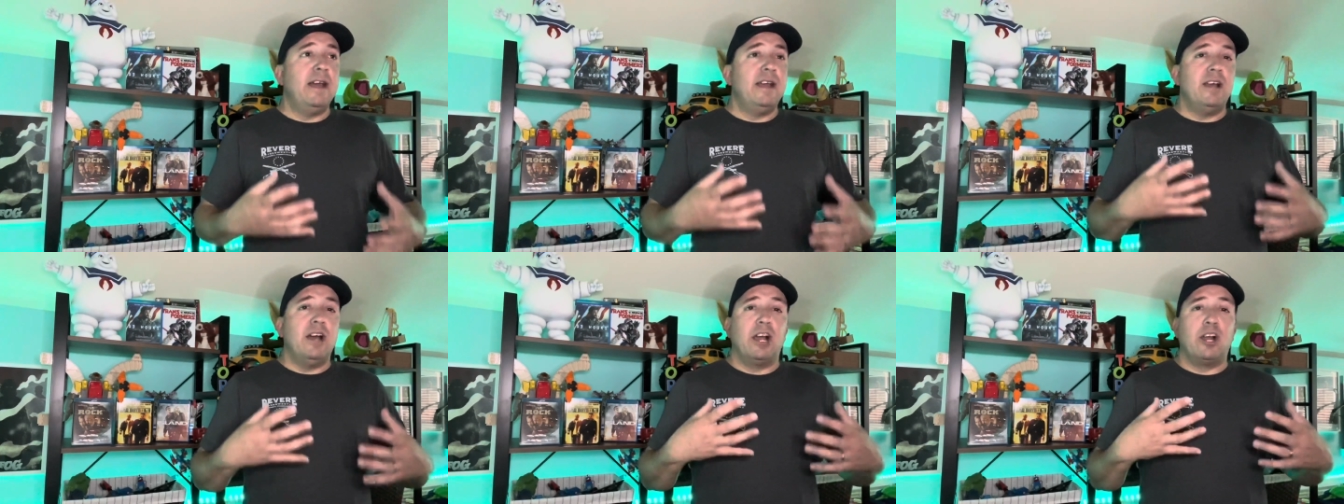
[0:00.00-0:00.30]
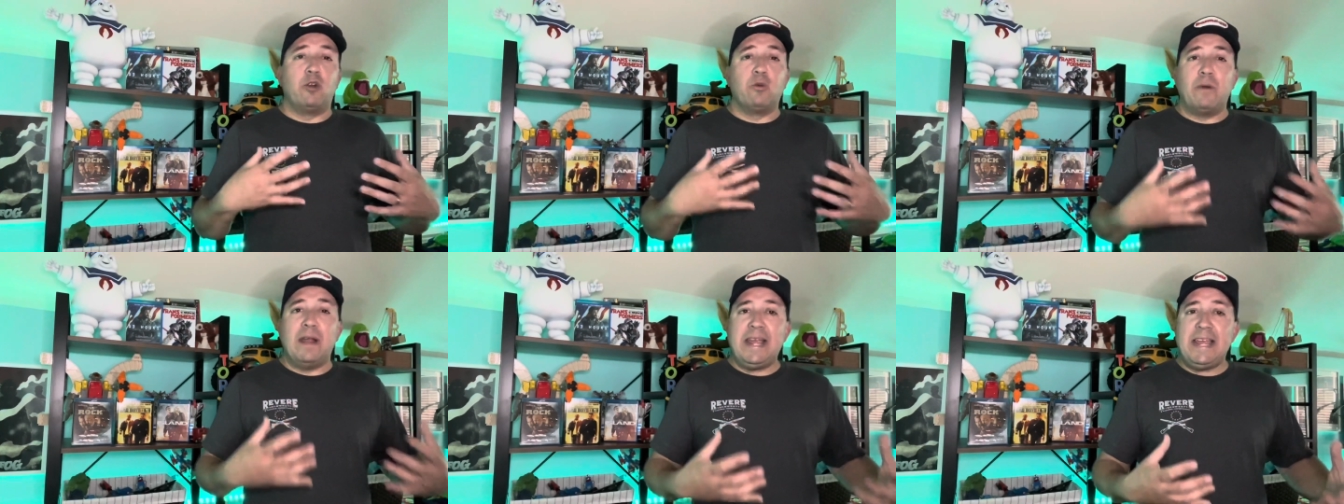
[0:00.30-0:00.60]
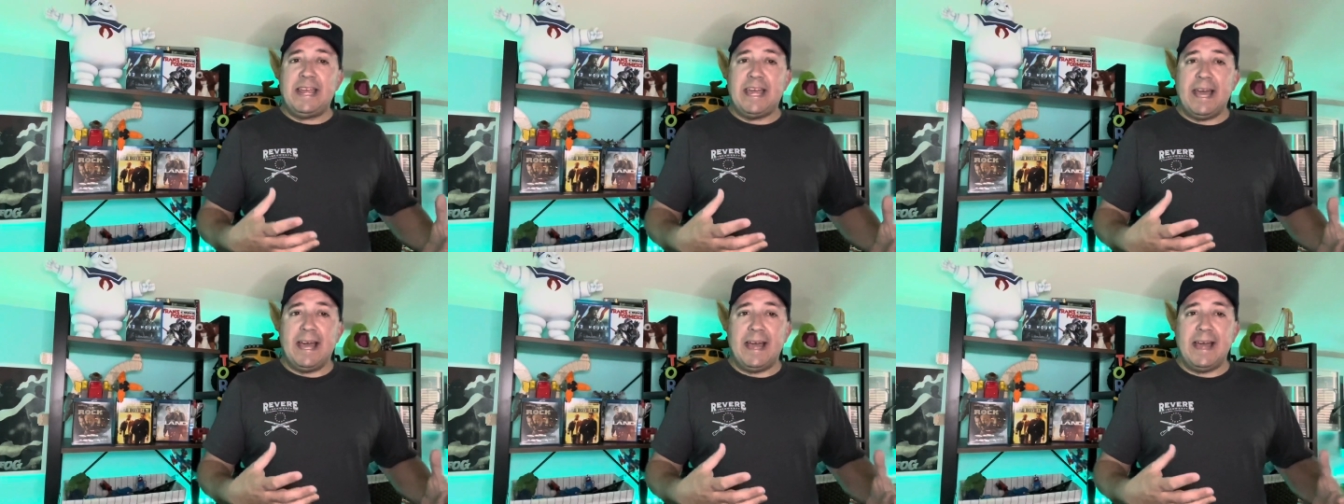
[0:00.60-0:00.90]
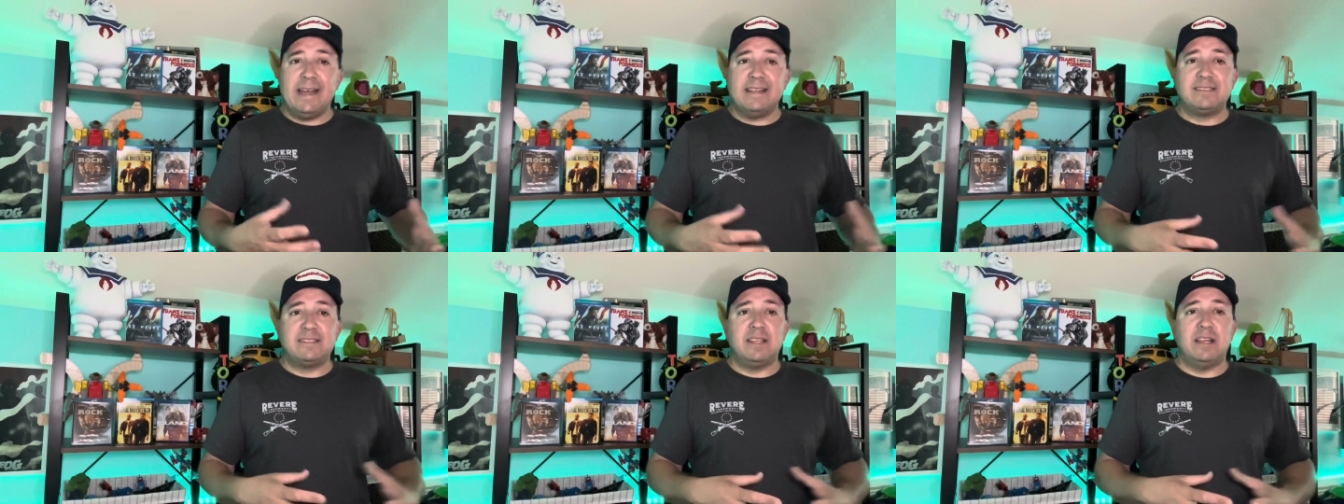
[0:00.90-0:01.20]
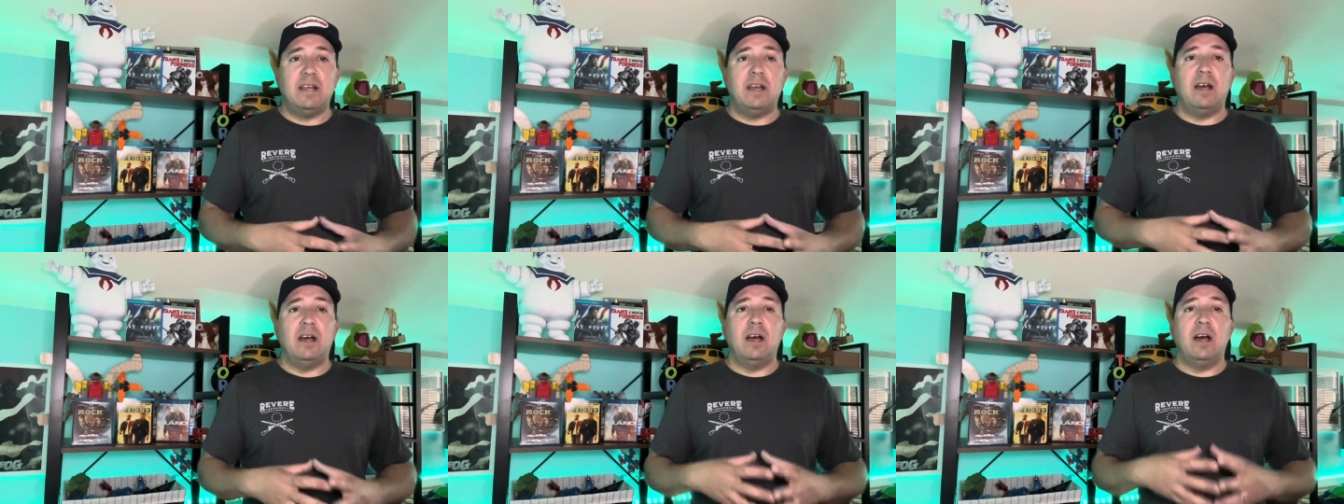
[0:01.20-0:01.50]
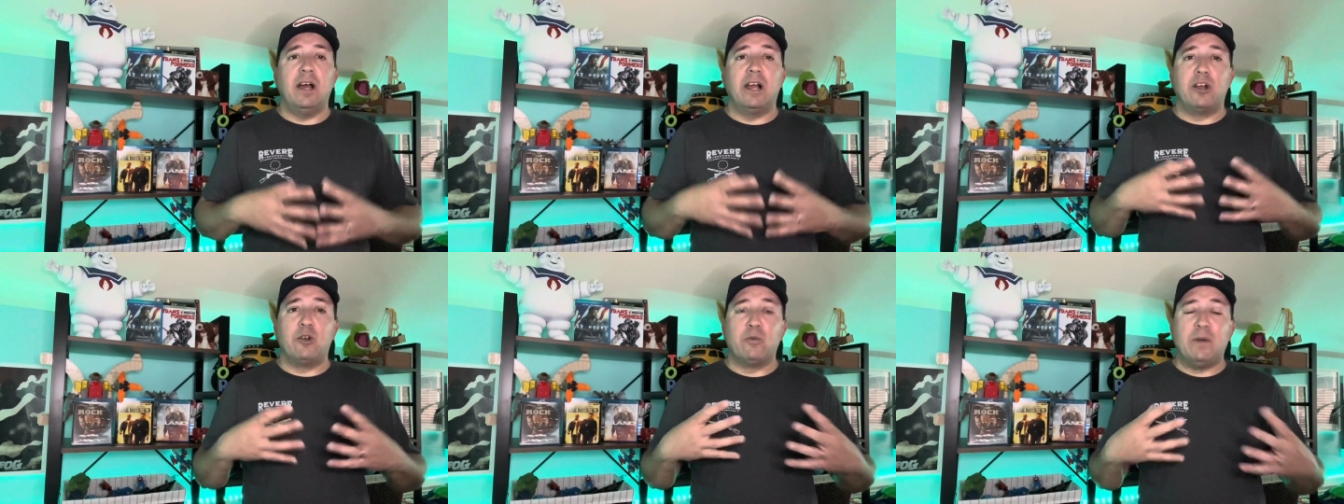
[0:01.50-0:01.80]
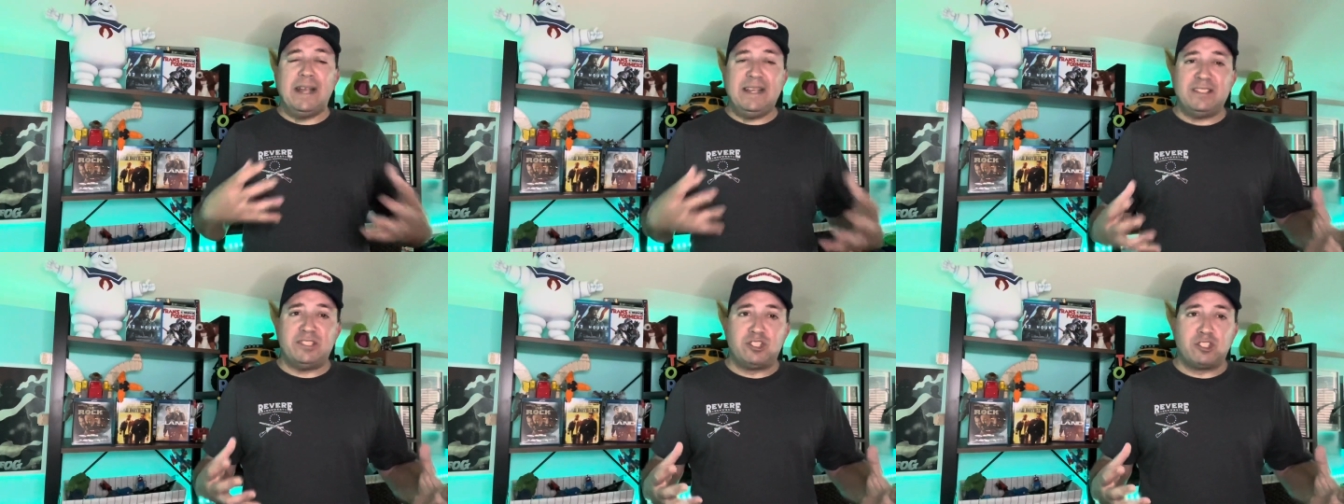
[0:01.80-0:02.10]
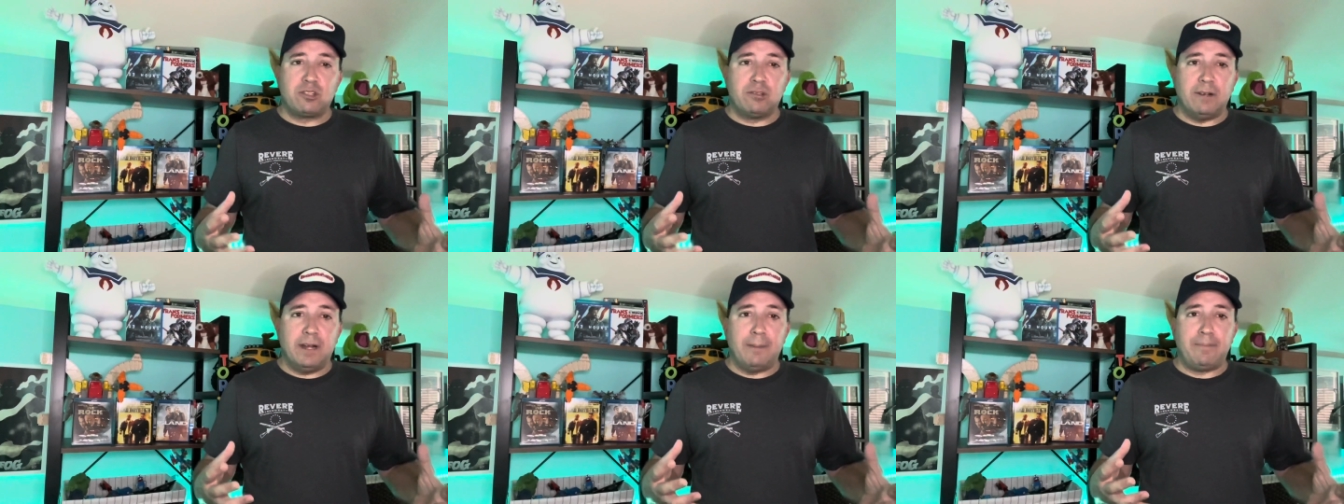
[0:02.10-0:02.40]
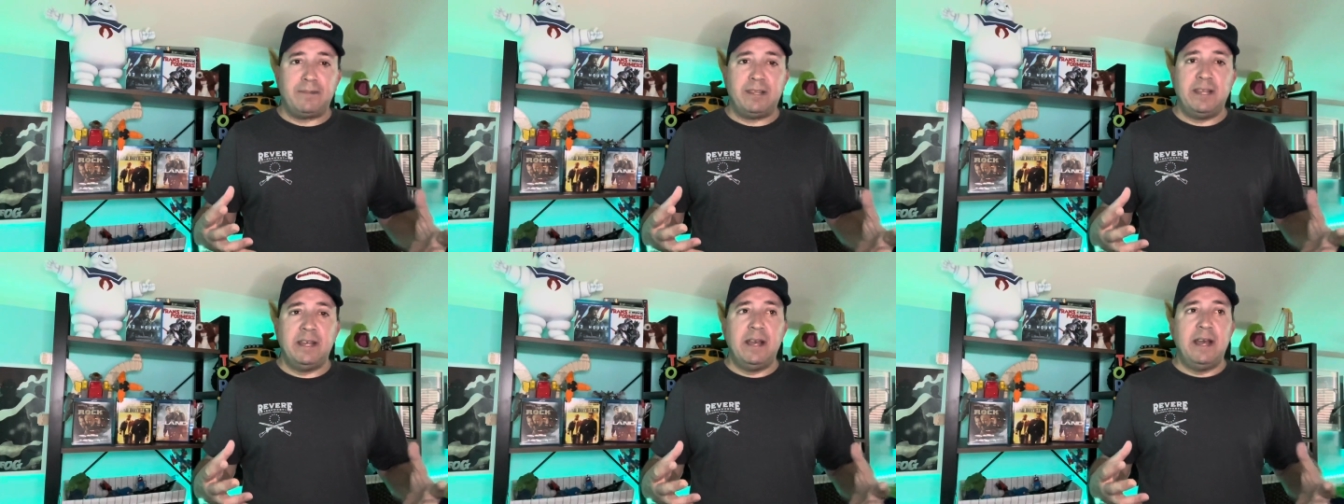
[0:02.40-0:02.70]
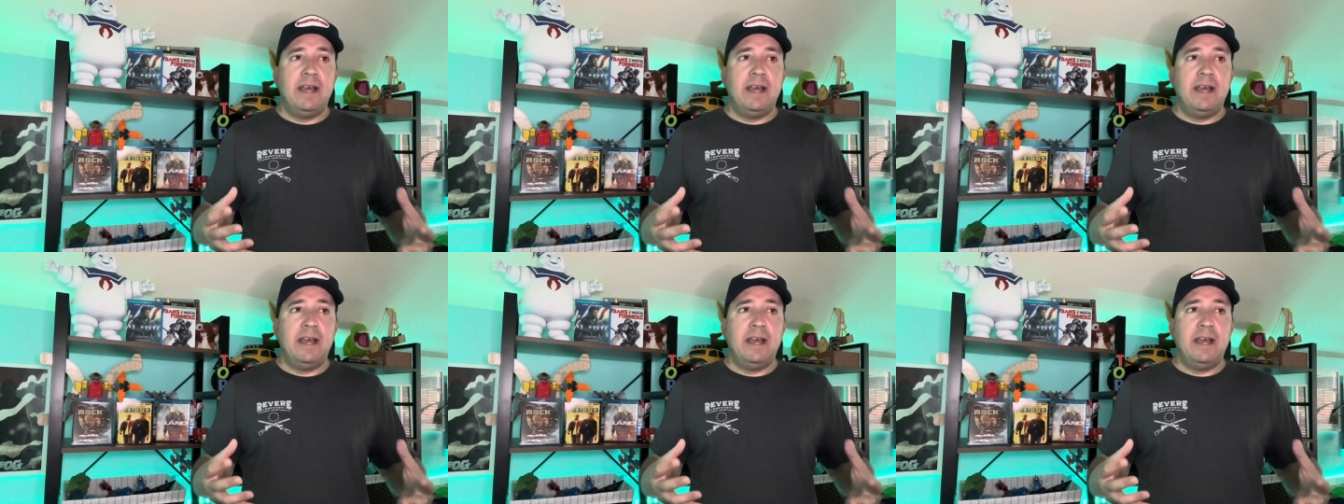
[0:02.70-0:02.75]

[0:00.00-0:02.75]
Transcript: a great cast, a great script.